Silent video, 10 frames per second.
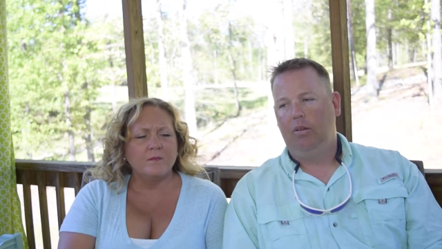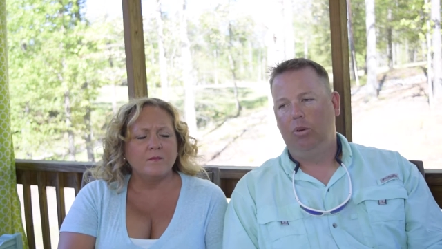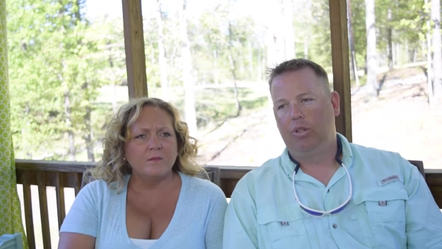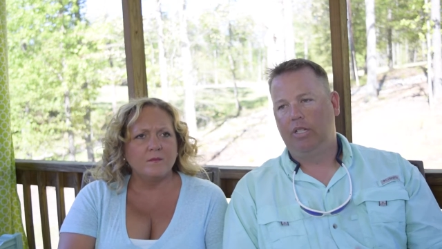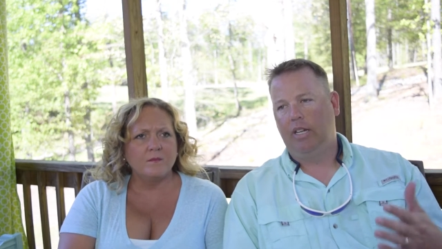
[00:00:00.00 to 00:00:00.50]
Speaker 1: We
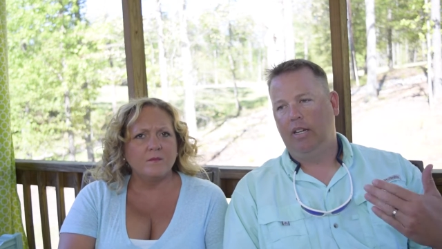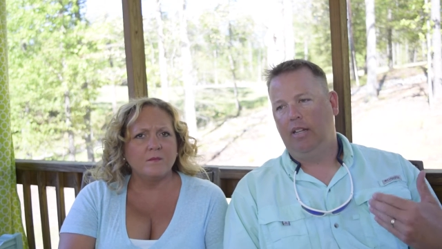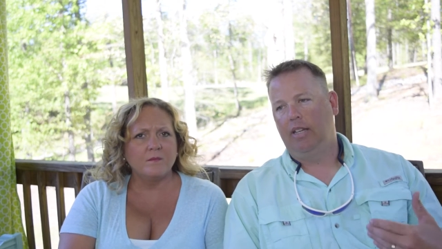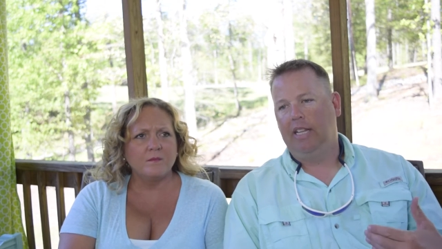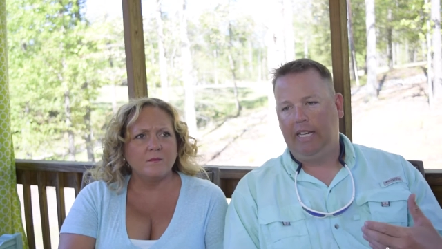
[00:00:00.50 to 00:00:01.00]
were staying
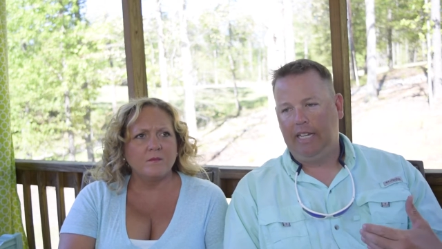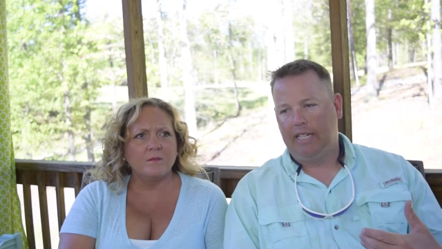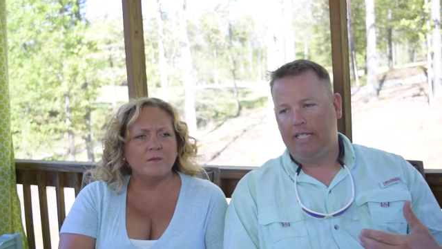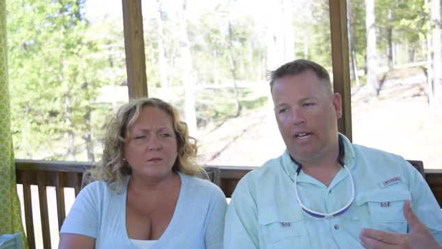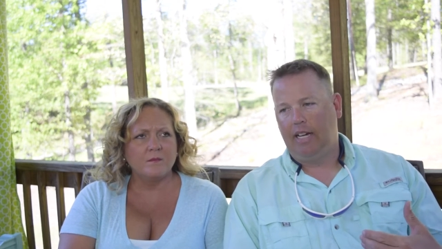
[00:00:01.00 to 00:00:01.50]
on the
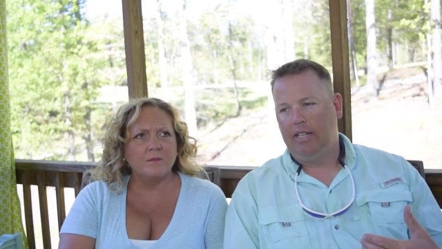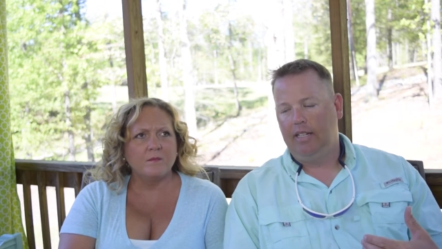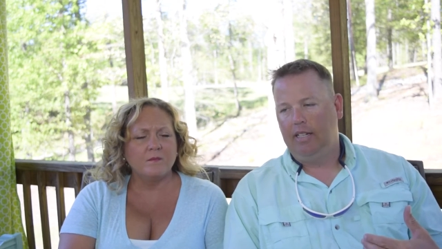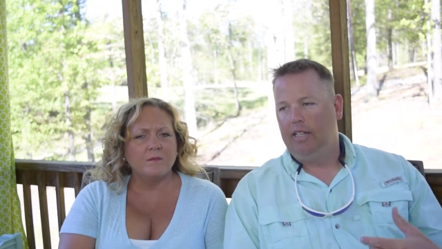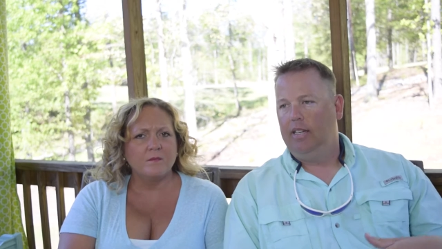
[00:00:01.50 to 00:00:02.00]
Atlantic side,
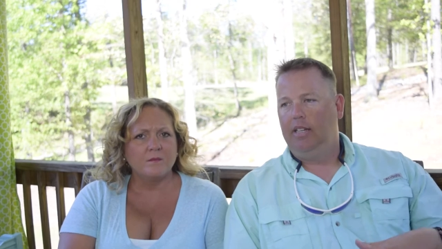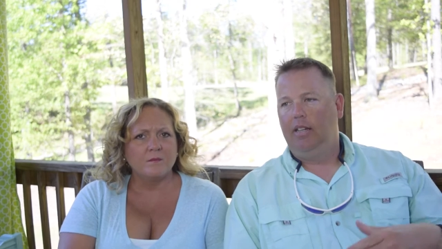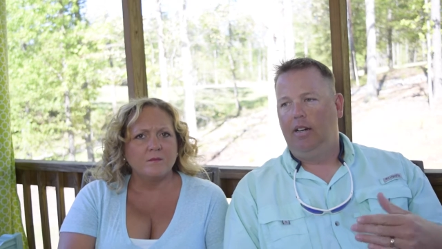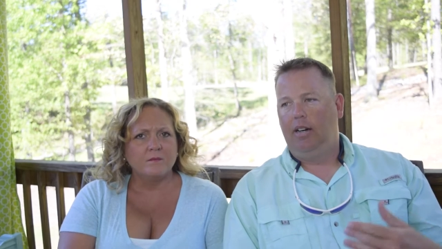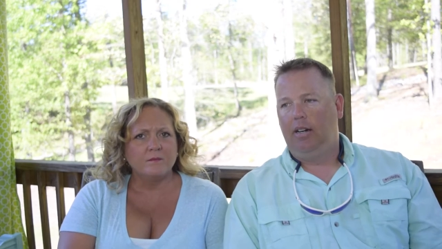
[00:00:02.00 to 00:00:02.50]

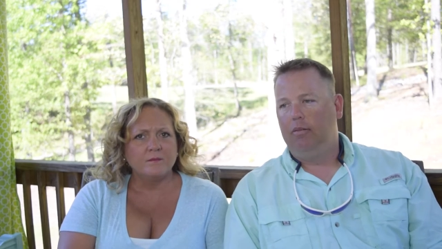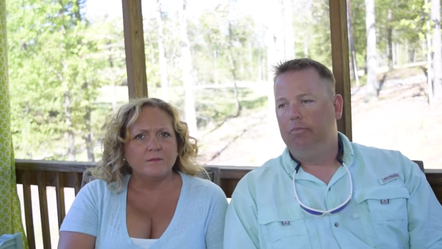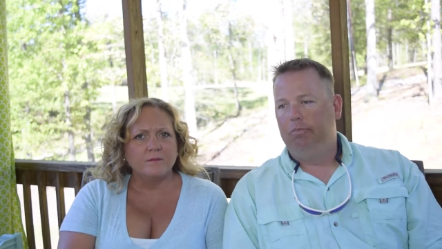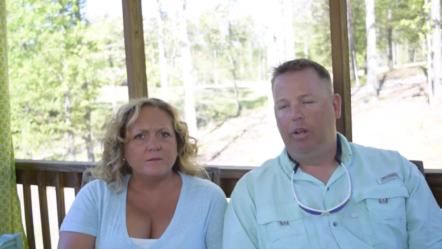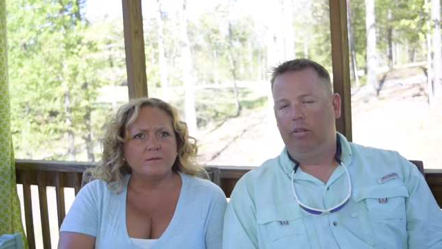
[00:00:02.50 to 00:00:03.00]
um,
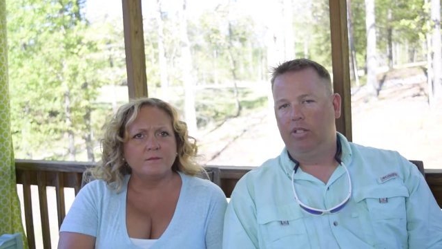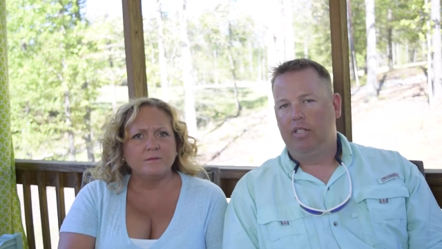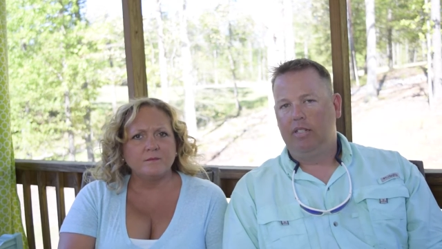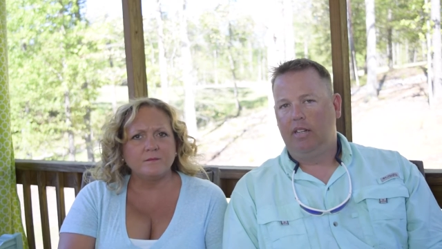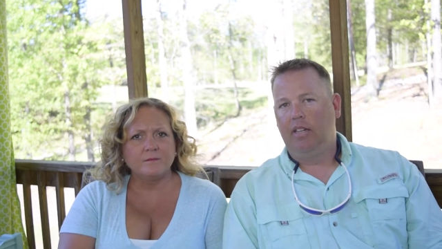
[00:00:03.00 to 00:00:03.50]
but it was
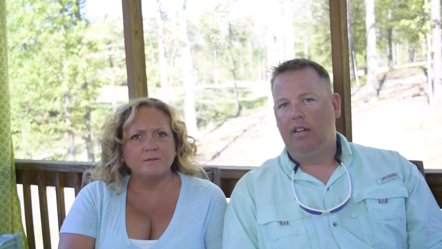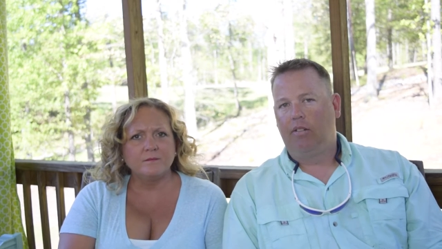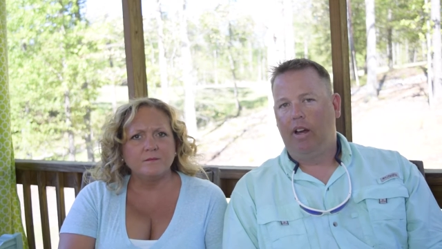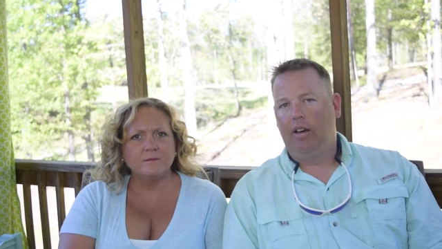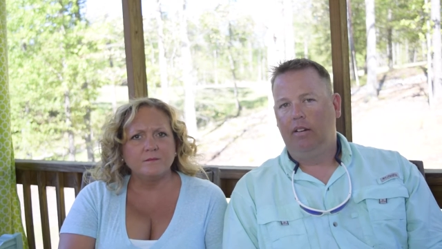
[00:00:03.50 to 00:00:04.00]
easy to get
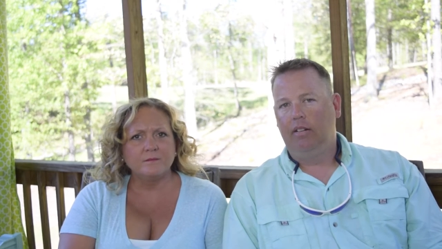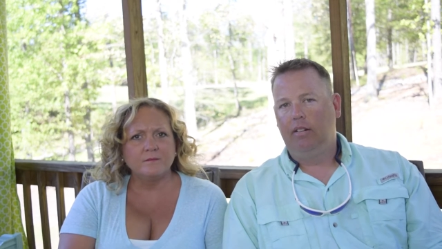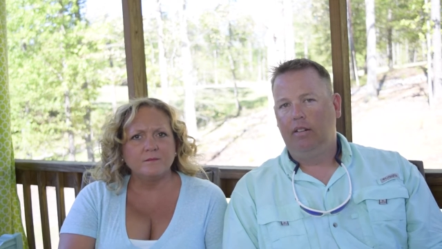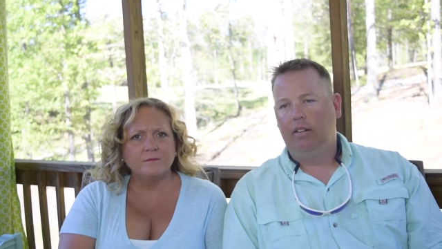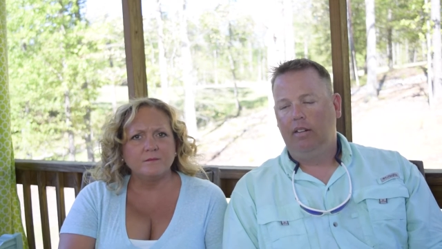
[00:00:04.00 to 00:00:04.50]
around.
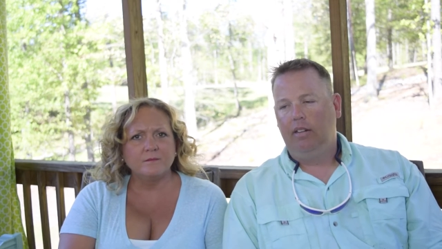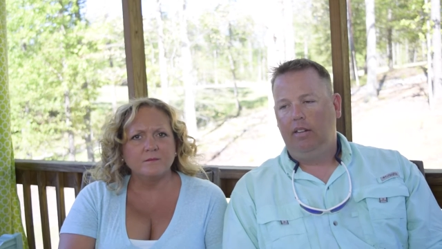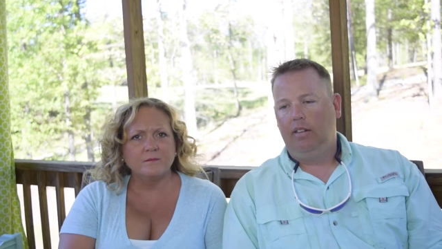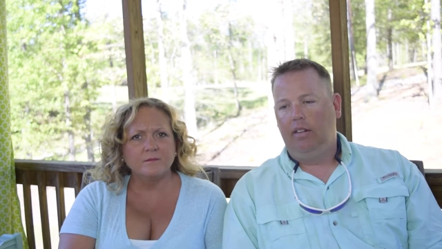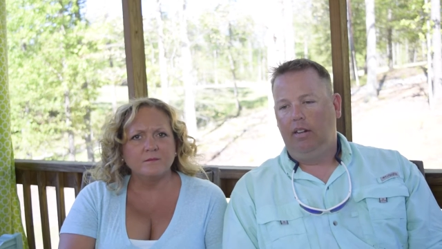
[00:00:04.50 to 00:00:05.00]

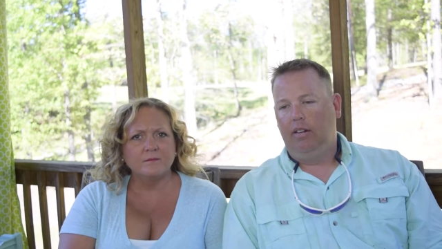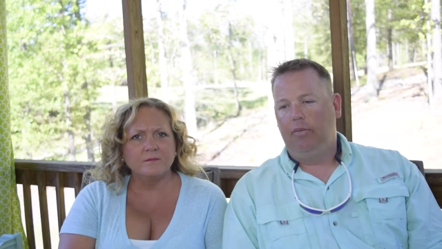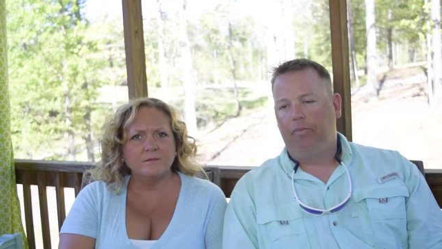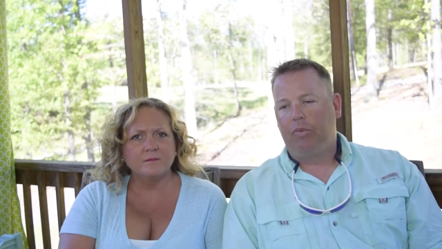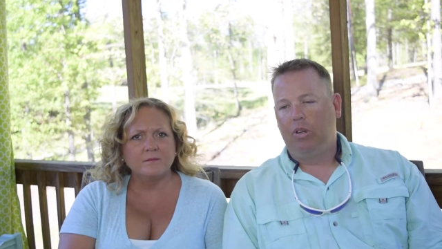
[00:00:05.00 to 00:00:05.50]

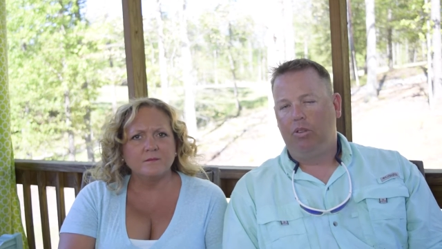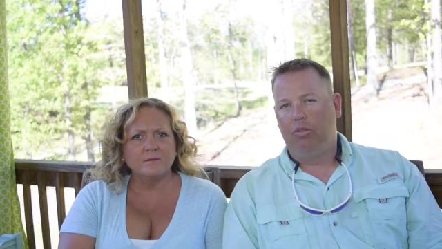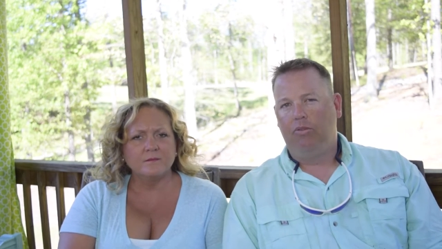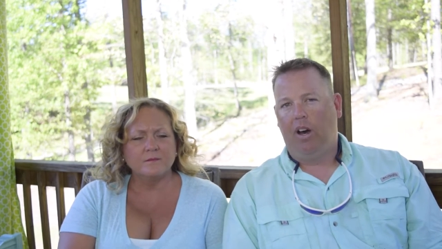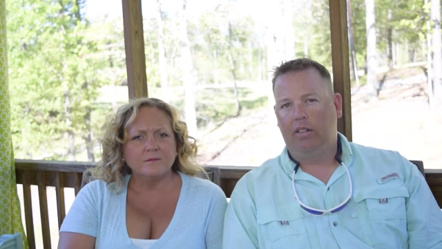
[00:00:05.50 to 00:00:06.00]
Um, go
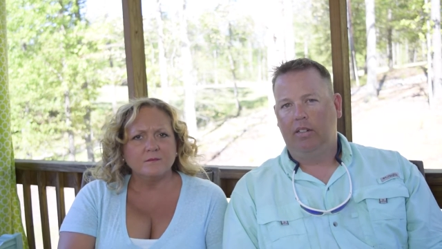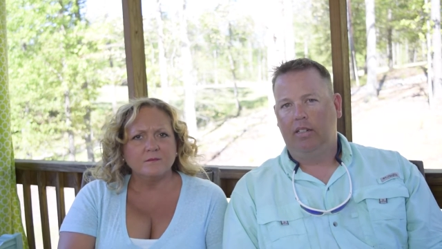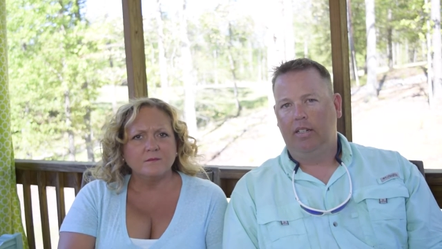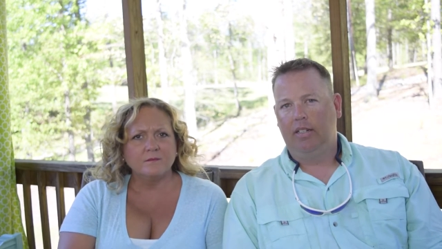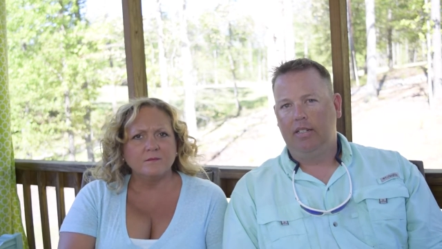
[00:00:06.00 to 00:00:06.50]
through Vaca
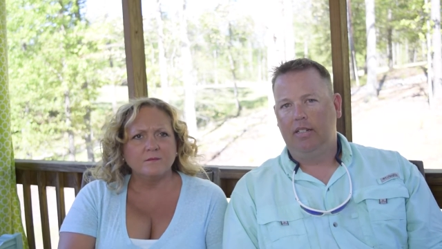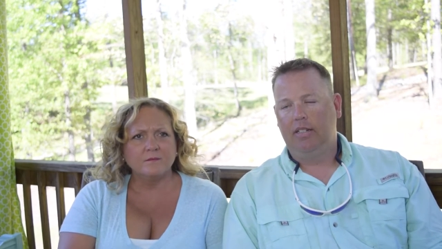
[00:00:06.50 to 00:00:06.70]
Cut.